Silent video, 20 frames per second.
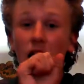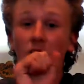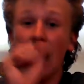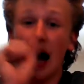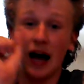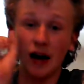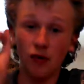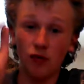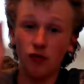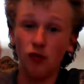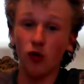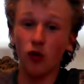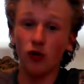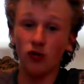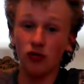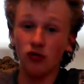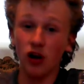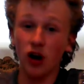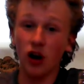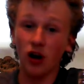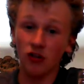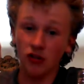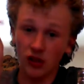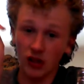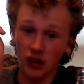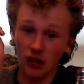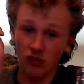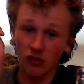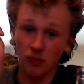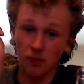Out of four stars,
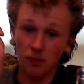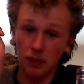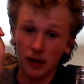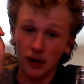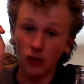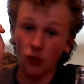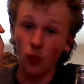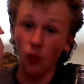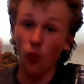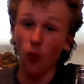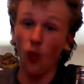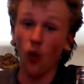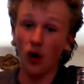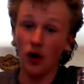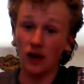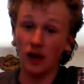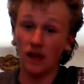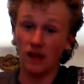it gets a big one.